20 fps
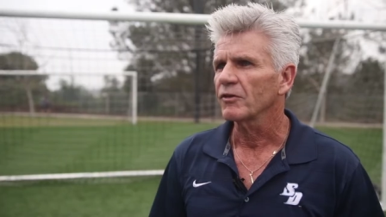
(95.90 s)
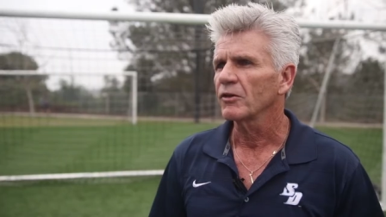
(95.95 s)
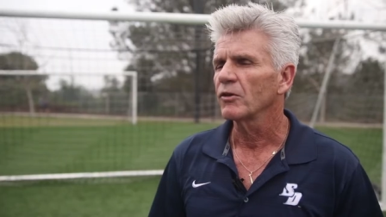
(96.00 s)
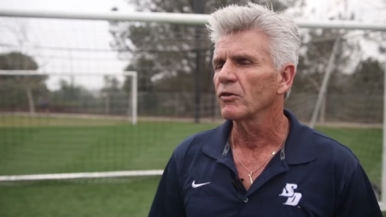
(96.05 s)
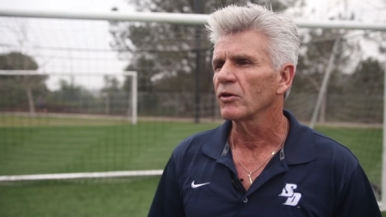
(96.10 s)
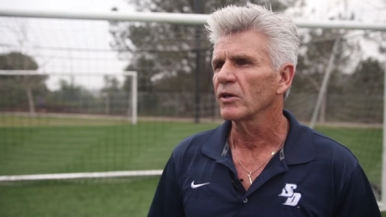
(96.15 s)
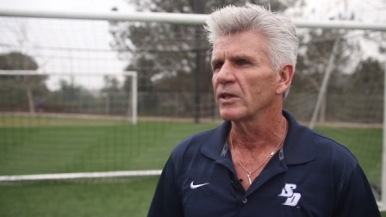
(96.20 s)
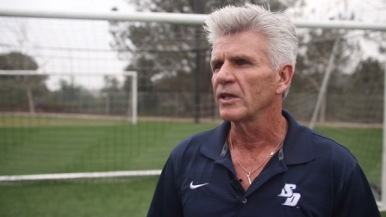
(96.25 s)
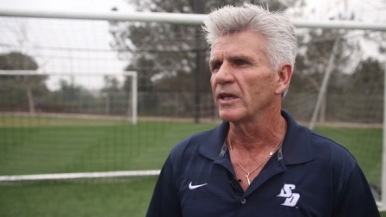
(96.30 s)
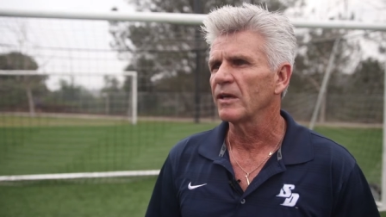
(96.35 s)
to
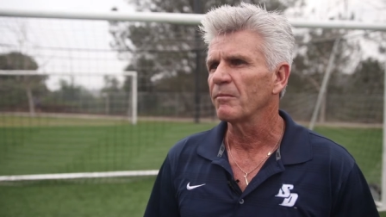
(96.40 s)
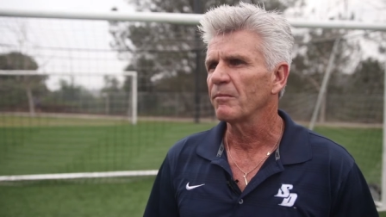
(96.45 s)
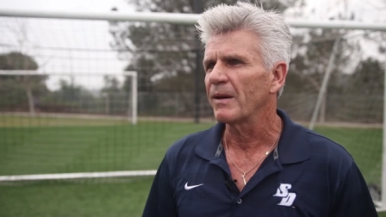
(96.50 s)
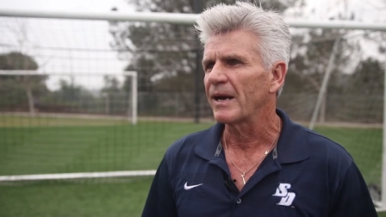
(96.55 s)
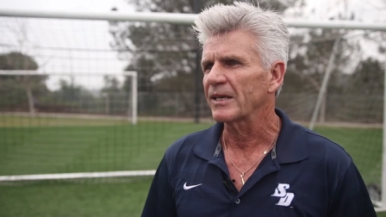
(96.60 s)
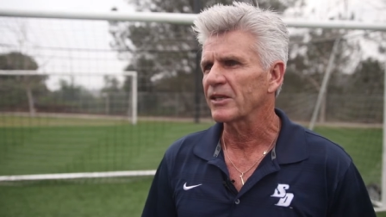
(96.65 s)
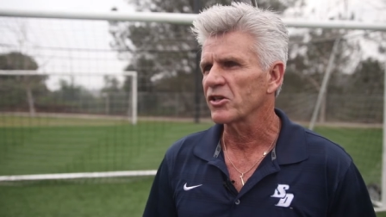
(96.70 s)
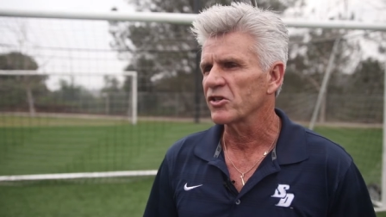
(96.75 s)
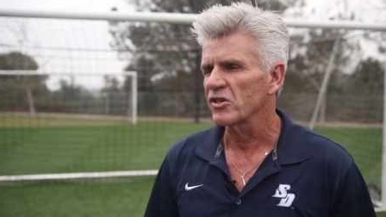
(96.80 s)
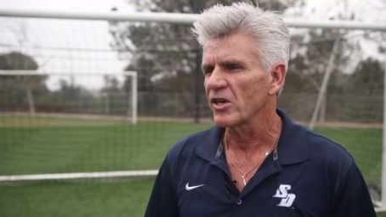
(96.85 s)
look at the
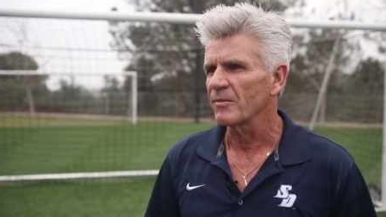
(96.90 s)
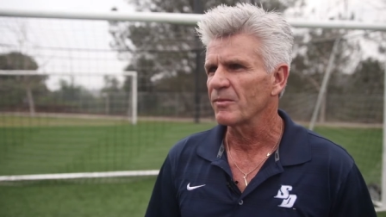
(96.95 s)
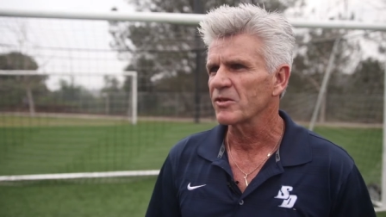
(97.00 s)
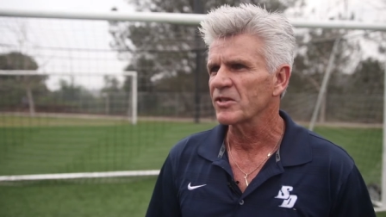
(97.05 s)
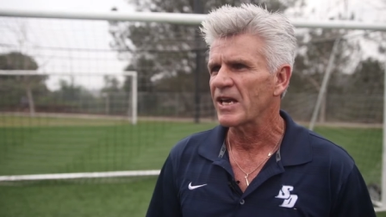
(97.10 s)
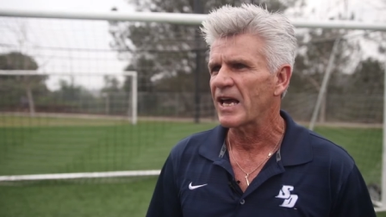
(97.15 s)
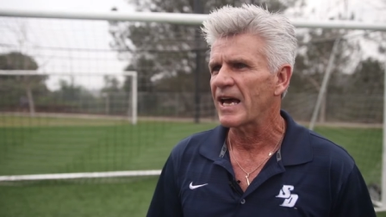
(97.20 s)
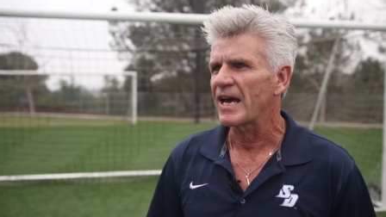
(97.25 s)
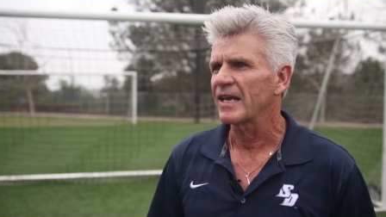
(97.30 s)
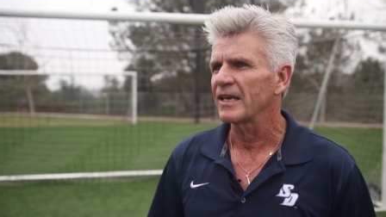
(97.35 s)
impact that
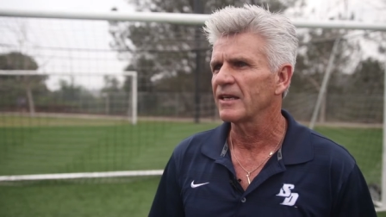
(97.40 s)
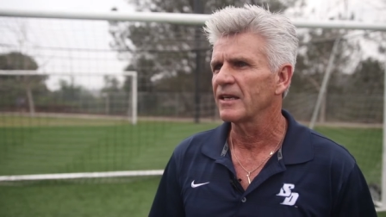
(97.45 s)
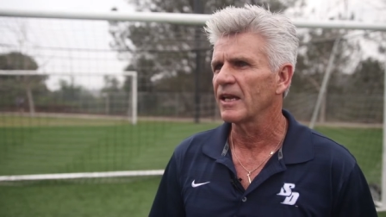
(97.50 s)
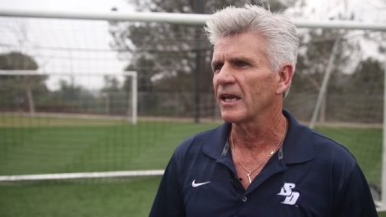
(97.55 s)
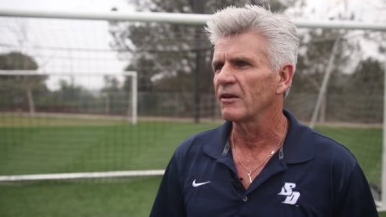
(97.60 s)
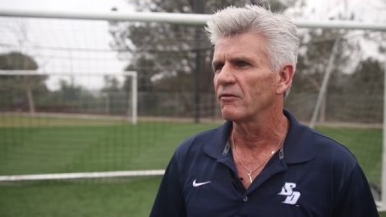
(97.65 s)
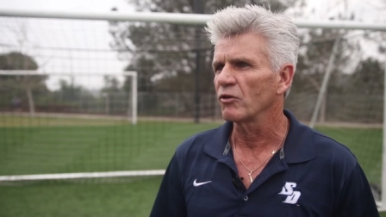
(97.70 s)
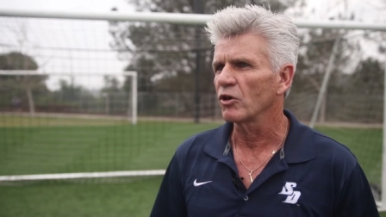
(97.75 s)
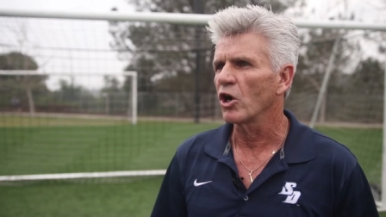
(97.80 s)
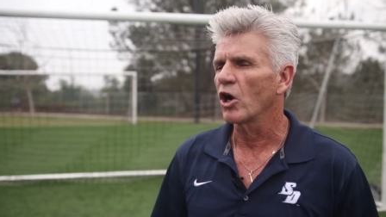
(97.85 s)
Seamus had
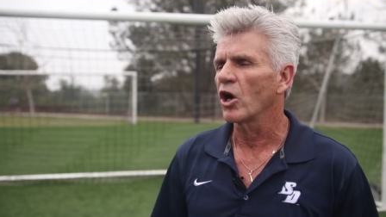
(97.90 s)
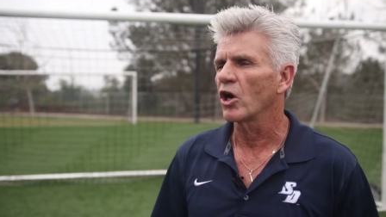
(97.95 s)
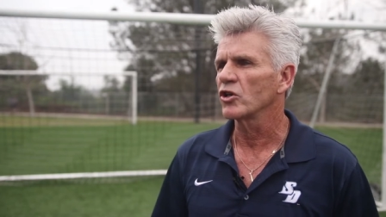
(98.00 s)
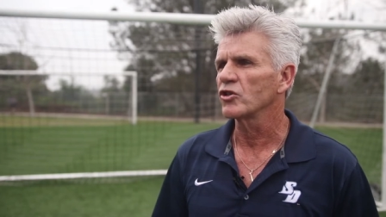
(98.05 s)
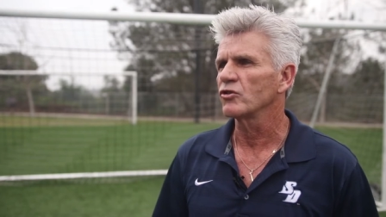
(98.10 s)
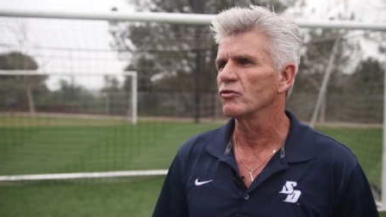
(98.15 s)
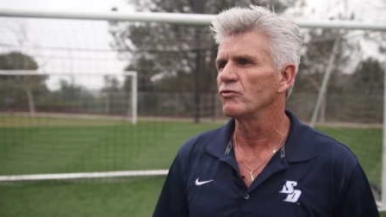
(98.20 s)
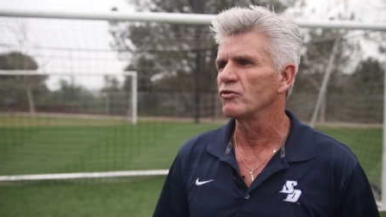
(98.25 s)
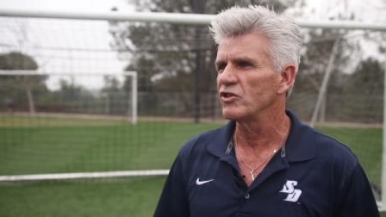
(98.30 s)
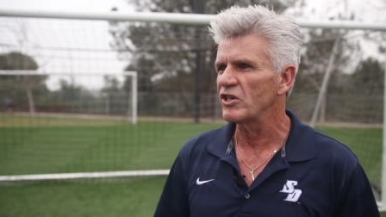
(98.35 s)
in regard
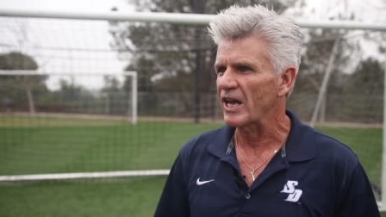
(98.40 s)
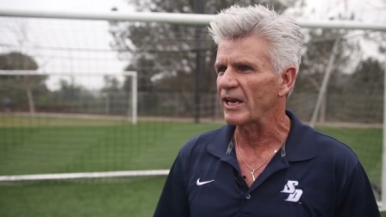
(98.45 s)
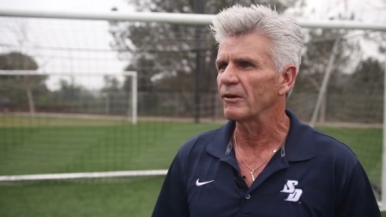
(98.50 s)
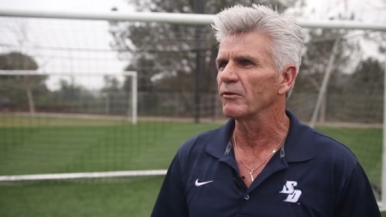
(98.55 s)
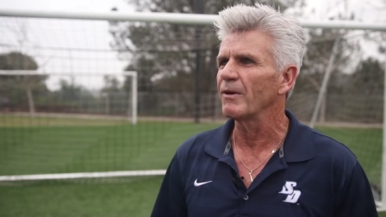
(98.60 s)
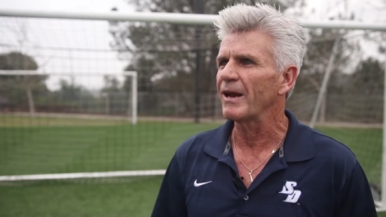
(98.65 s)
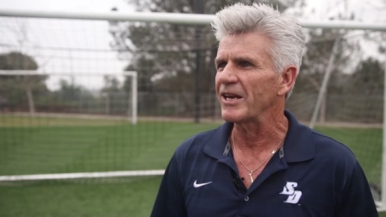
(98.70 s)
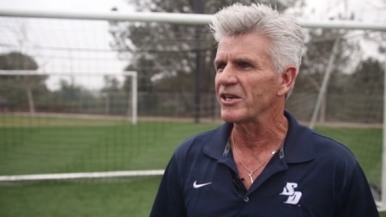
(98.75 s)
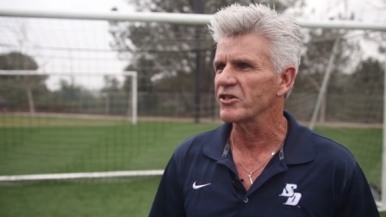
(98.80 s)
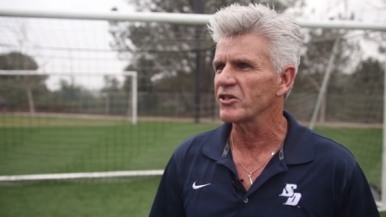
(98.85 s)
to
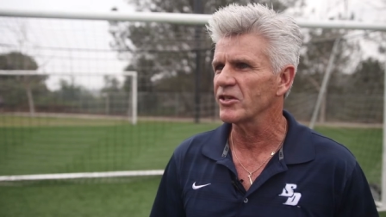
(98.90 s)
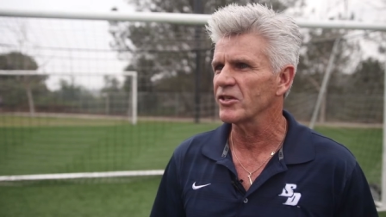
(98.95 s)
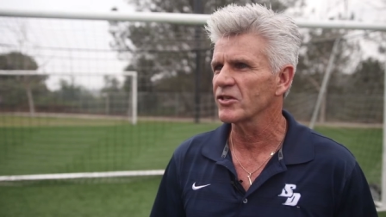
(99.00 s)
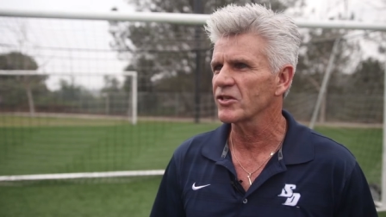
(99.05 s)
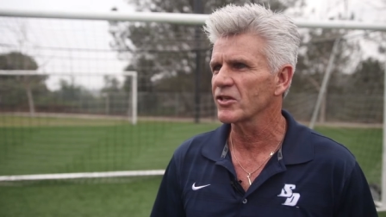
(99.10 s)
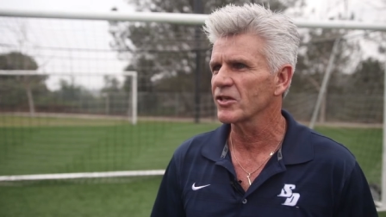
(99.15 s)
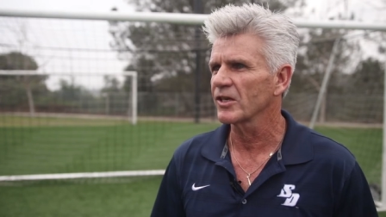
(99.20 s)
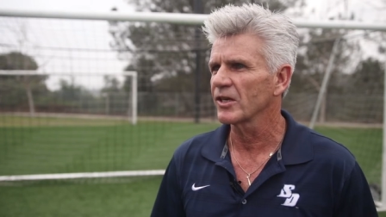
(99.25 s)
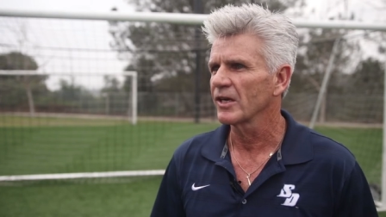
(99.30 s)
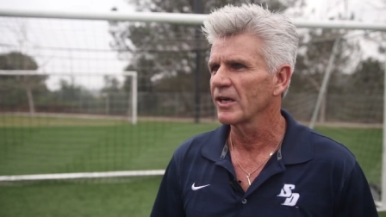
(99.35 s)

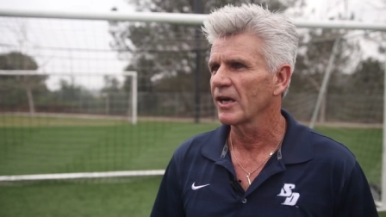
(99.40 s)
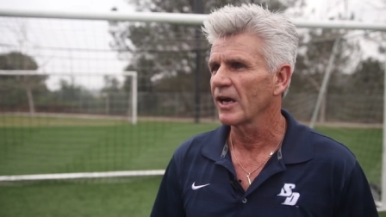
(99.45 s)
generations.